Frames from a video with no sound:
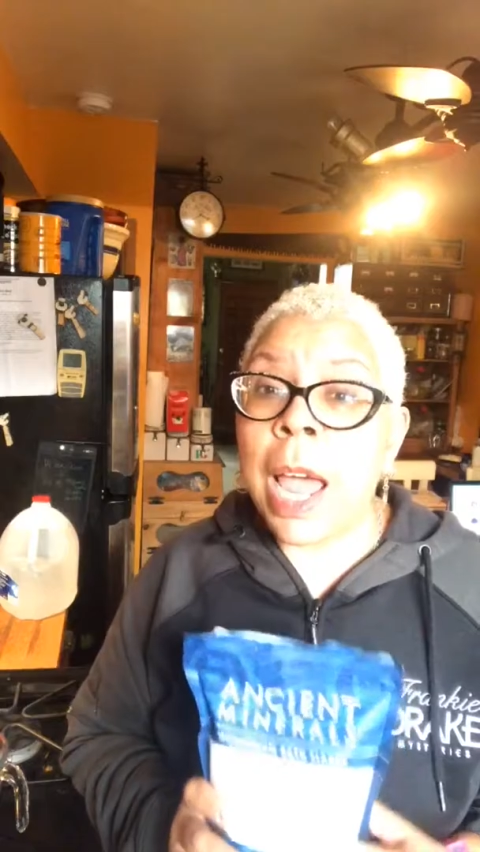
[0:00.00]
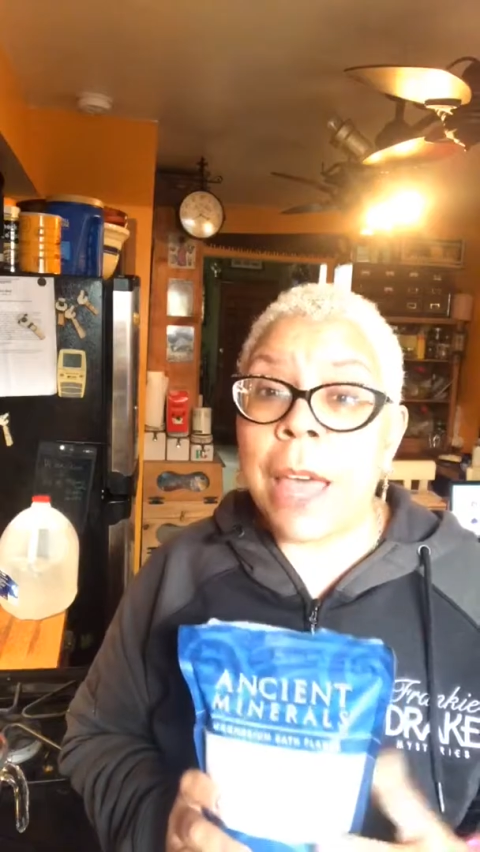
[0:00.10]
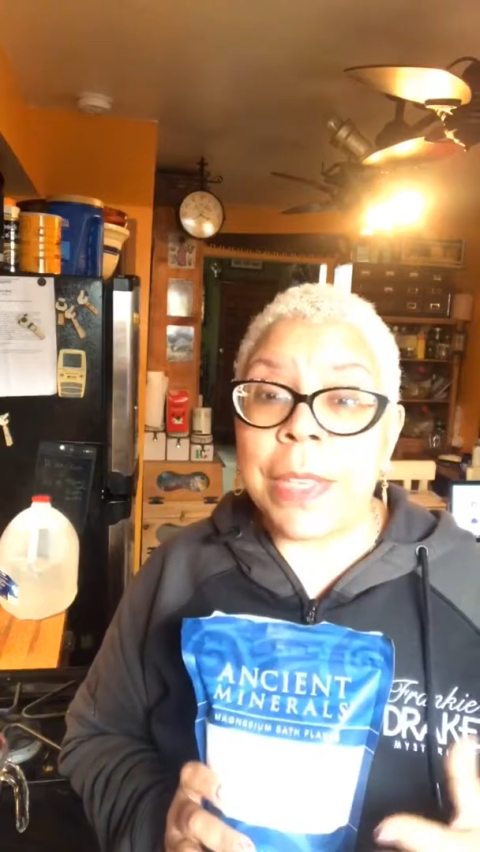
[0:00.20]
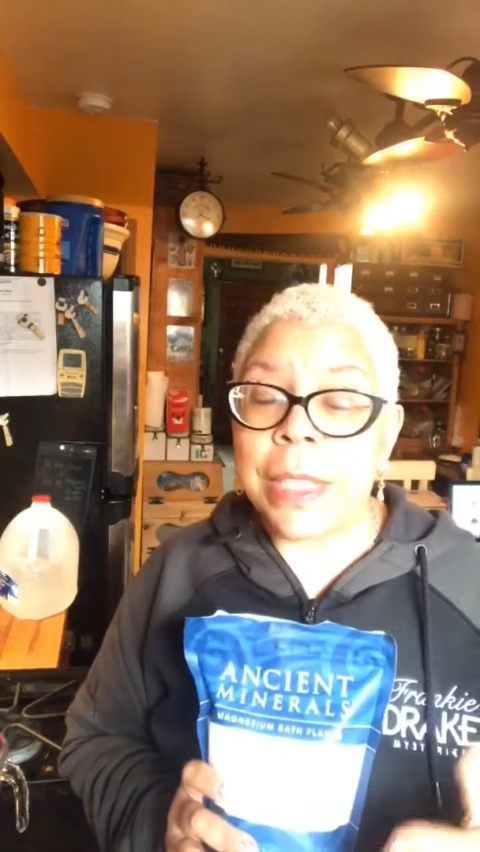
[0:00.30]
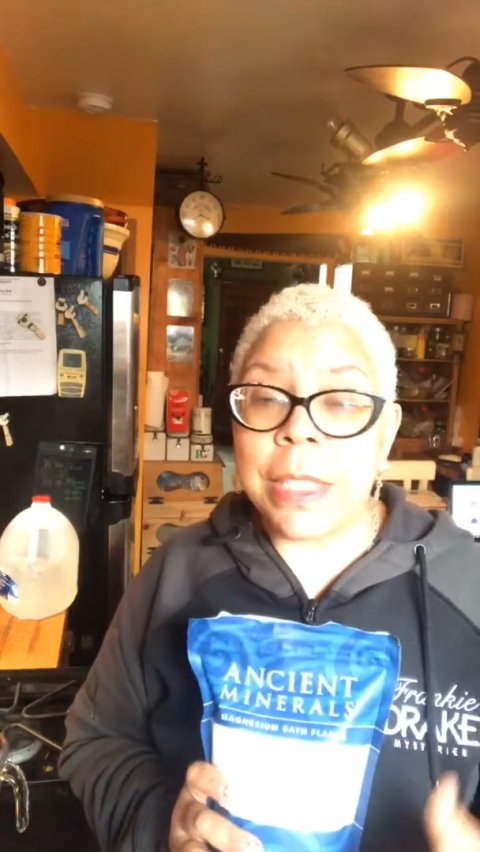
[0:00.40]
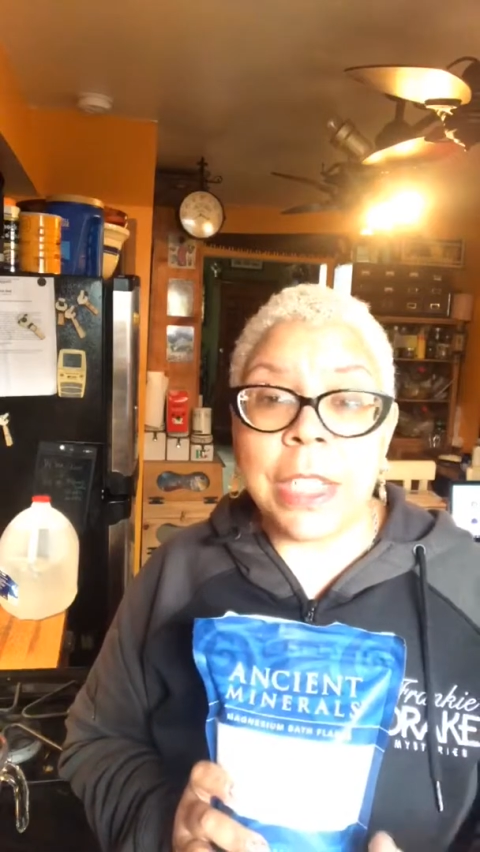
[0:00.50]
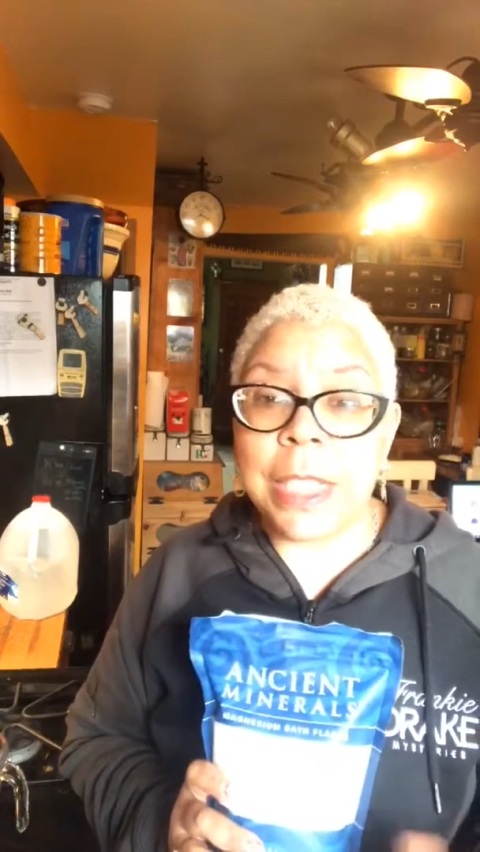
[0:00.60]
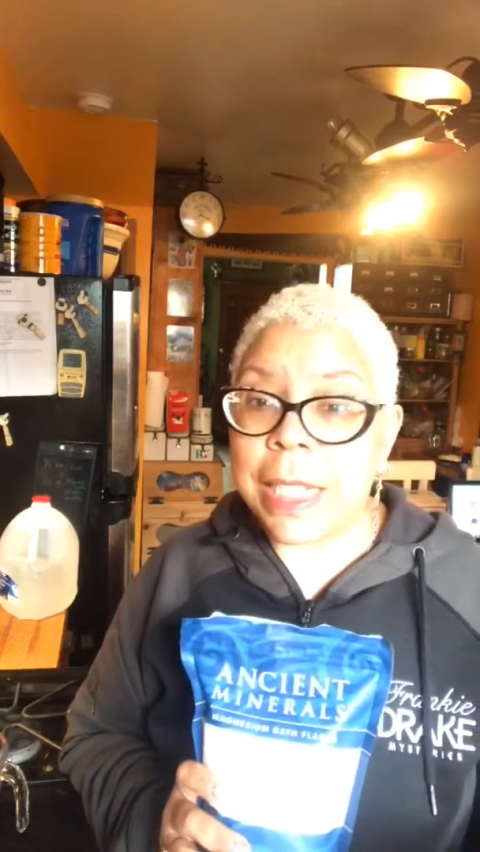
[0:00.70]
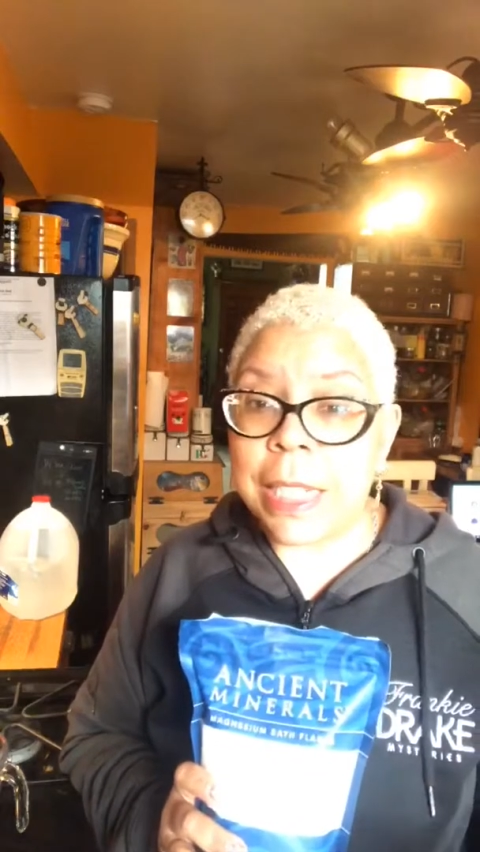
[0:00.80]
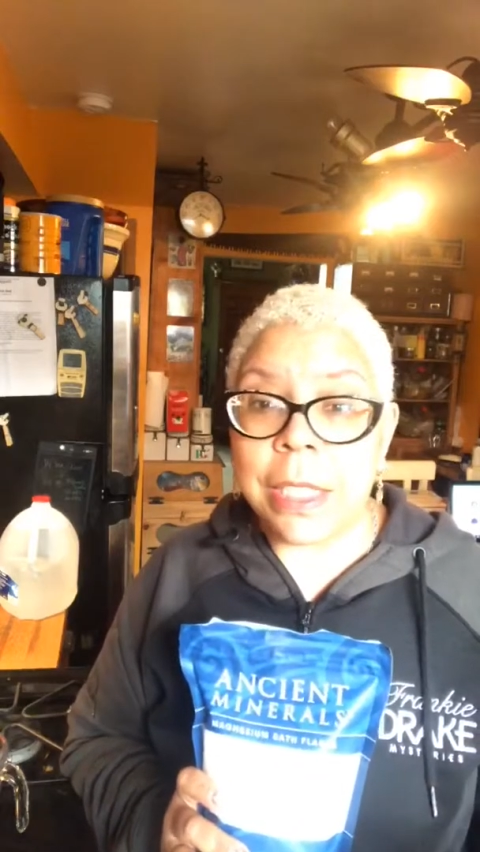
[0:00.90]
And this is
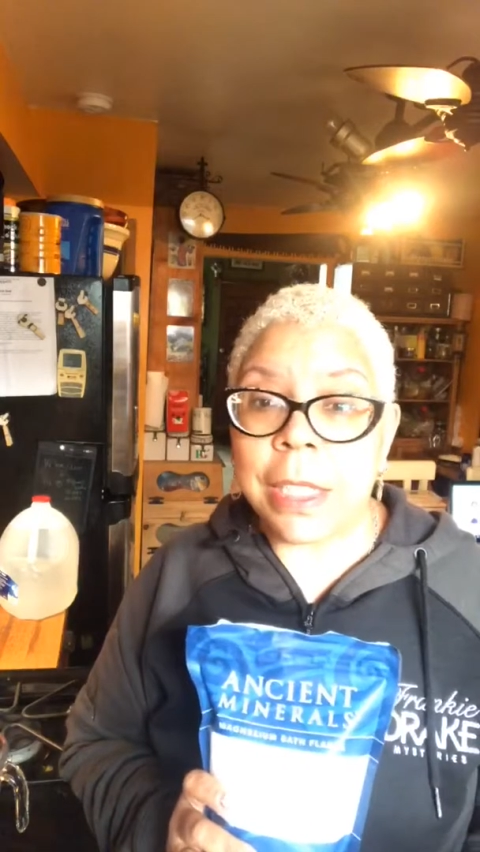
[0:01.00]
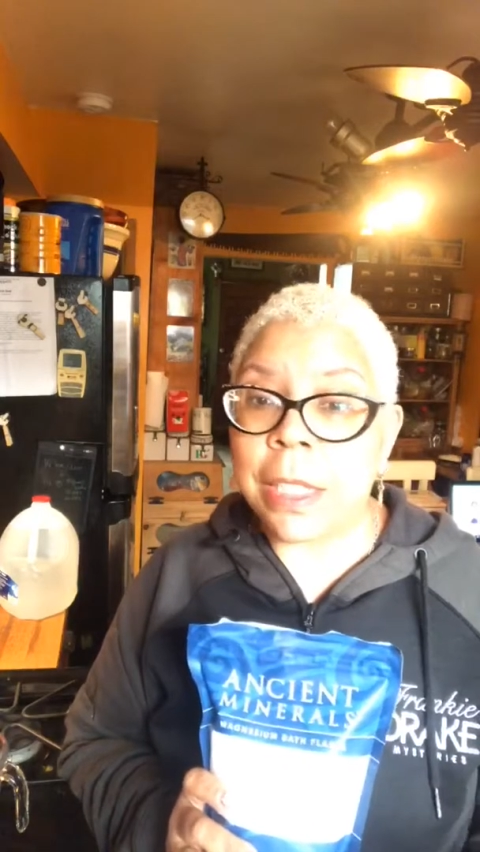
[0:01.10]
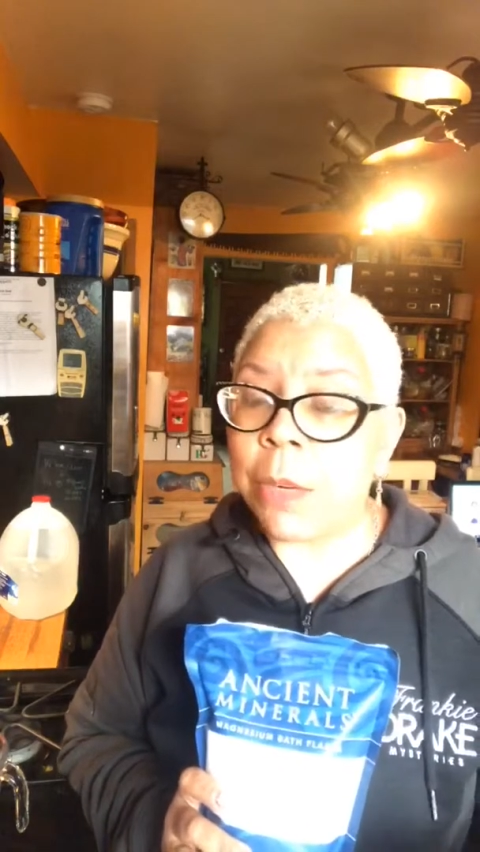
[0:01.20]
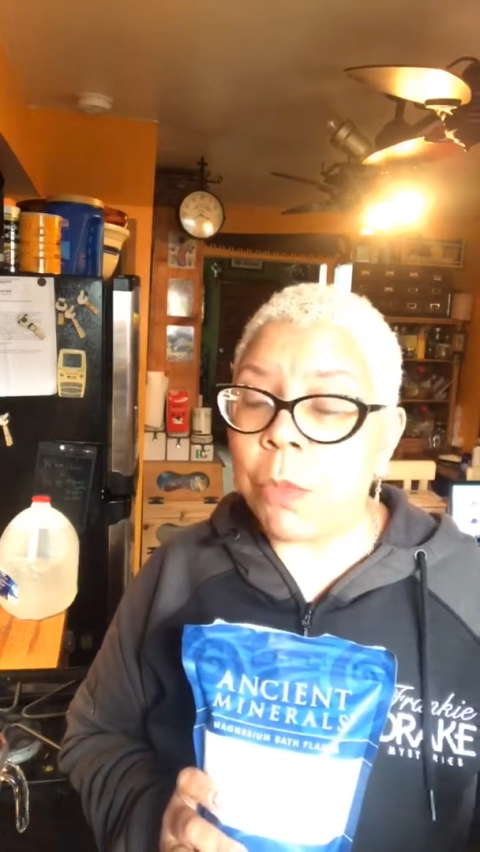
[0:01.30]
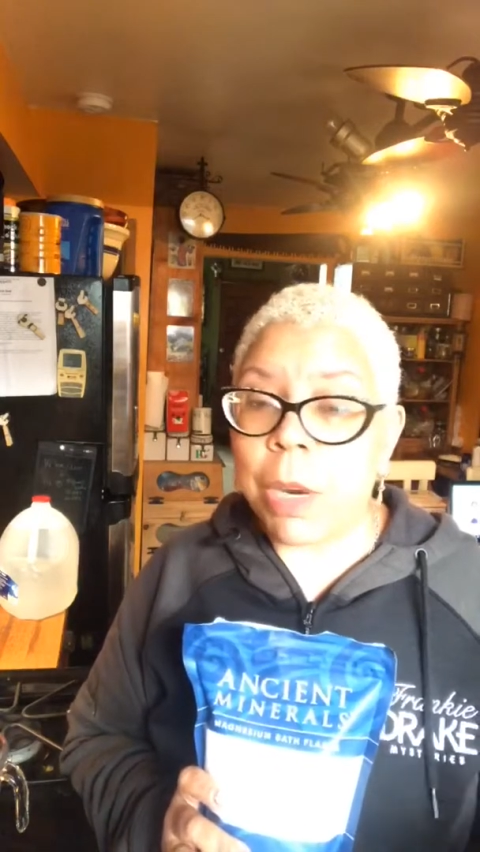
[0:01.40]
just easily and